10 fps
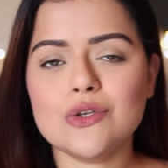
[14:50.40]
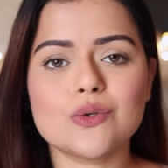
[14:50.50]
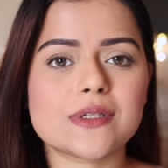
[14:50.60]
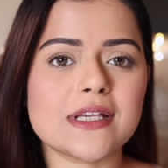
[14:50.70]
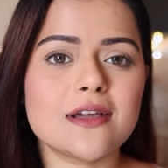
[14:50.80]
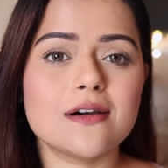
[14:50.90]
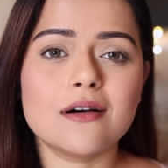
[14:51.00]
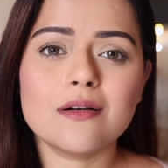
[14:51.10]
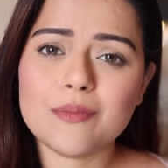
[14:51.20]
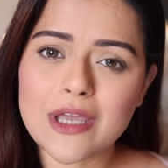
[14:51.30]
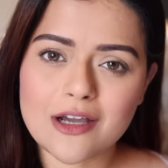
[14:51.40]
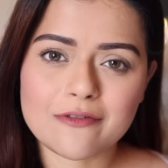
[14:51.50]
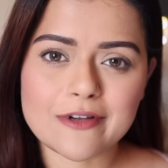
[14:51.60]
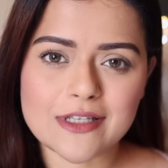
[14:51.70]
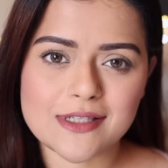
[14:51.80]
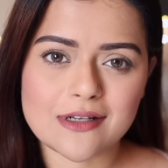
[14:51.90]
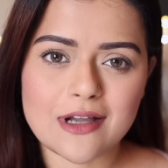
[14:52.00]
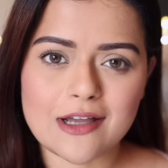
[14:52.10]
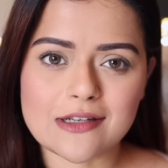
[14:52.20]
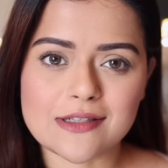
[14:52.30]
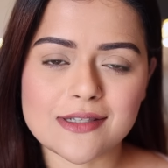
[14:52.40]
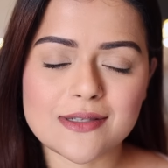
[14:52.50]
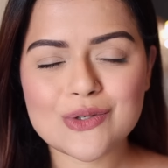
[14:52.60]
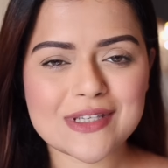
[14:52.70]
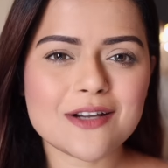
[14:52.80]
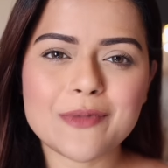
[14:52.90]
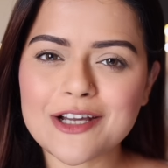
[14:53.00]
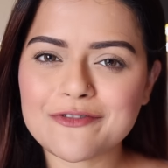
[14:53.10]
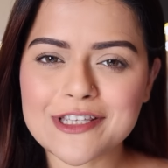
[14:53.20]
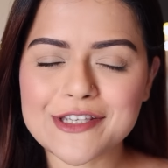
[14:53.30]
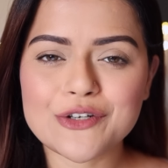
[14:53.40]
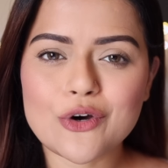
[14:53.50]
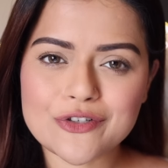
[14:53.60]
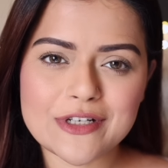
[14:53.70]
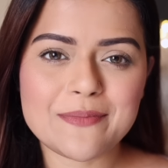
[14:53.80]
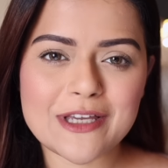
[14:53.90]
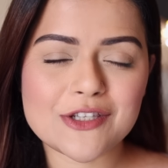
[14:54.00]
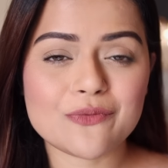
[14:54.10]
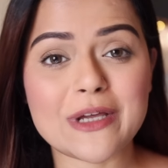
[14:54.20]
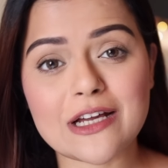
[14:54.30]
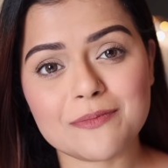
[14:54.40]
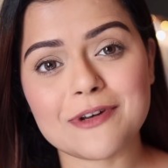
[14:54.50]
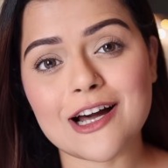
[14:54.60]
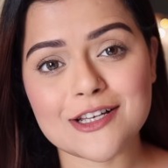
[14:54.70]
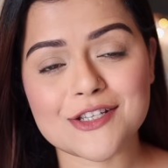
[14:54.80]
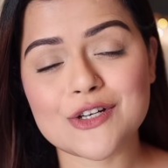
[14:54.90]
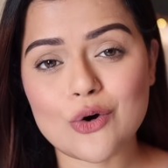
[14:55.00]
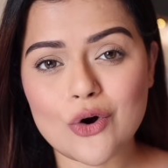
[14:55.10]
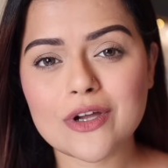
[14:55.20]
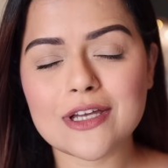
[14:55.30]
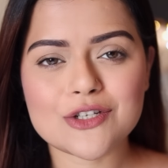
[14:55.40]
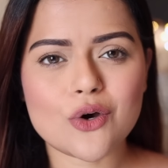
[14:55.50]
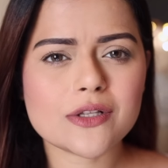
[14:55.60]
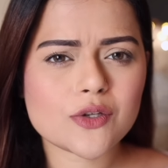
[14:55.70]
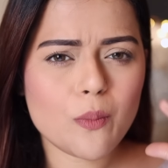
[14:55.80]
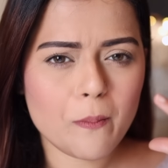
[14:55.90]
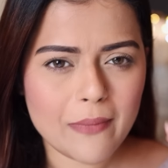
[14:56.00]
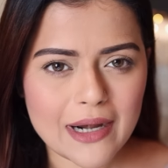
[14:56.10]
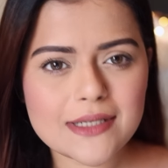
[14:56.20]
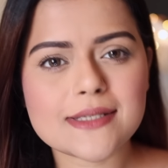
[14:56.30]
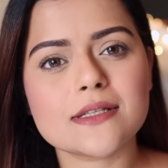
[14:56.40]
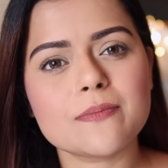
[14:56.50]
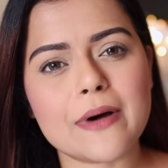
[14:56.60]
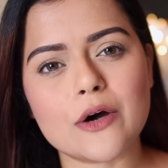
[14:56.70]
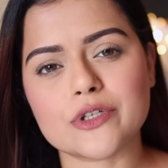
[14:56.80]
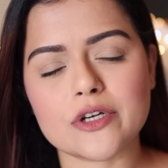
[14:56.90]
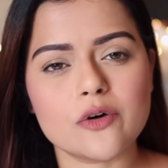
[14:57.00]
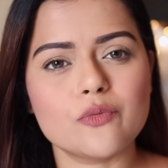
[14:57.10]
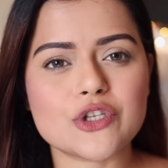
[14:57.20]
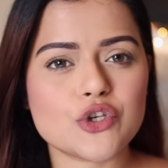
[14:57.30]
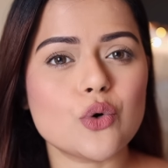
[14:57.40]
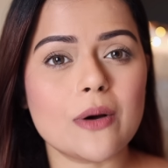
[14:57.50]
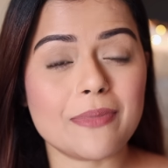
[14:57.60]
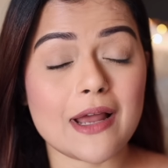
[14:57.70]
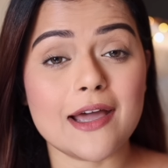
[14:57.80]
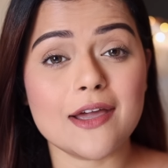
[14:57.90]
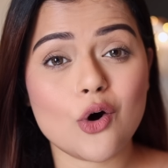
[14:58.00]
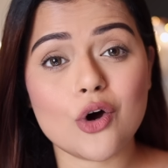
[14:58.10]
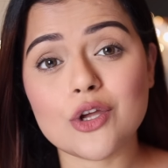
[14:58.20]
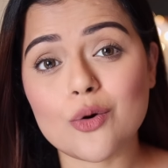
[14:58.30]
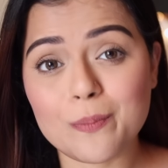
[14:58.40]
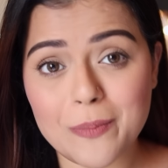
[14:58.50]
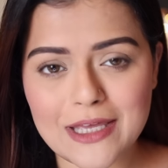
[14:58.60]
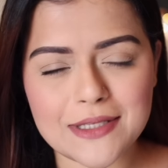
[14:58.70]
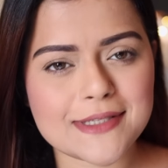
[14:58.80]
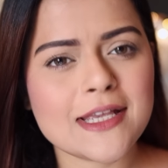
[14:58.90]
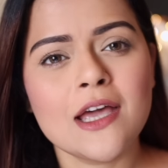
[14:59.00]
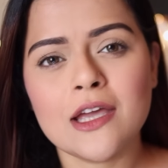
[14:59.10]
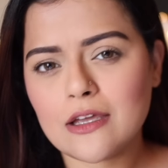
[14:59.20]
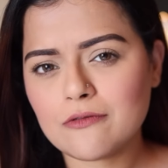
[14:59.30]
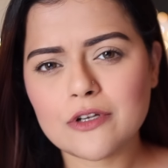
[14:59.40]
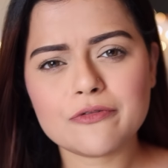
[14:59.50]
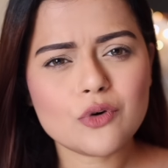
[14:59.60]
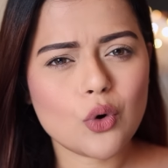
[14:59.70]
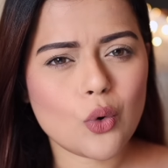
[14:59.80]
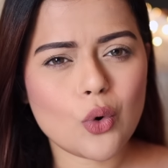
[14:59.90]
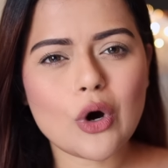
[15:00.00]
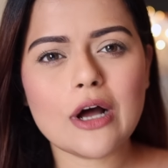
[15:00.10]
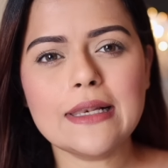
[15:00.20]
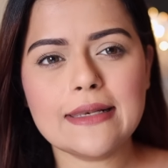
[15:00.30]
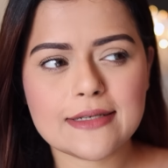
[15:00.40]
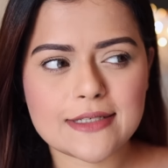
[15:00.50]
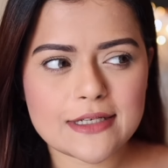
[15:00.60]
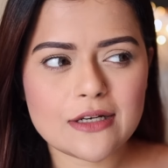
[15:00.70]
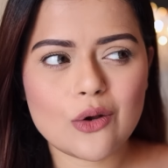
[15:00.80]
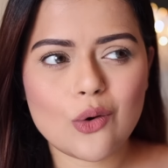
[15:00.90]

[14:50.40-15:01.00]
using a makeup fixer, guys. Using a makeup fixer not only makes your makeup last long, it also melts the powder which you apply on your base. Even if you go a little